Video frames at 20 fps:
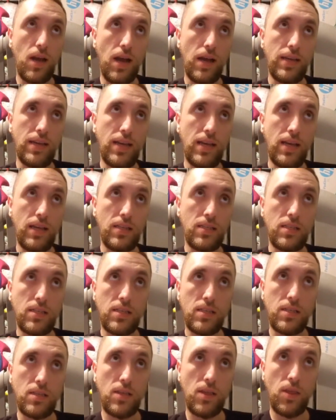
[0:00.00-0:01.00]
I
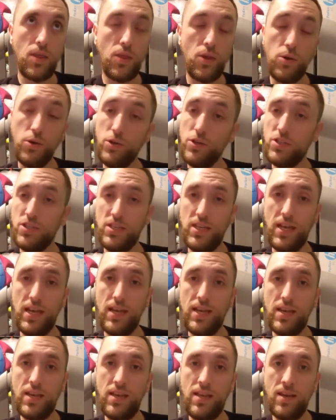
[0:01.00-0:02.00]
guess,
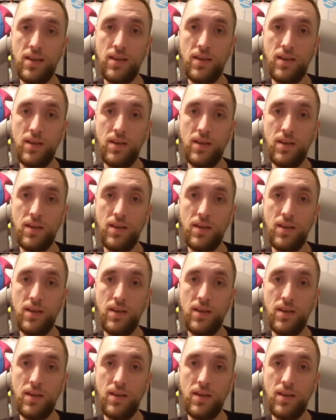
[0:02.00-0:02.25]
Thursday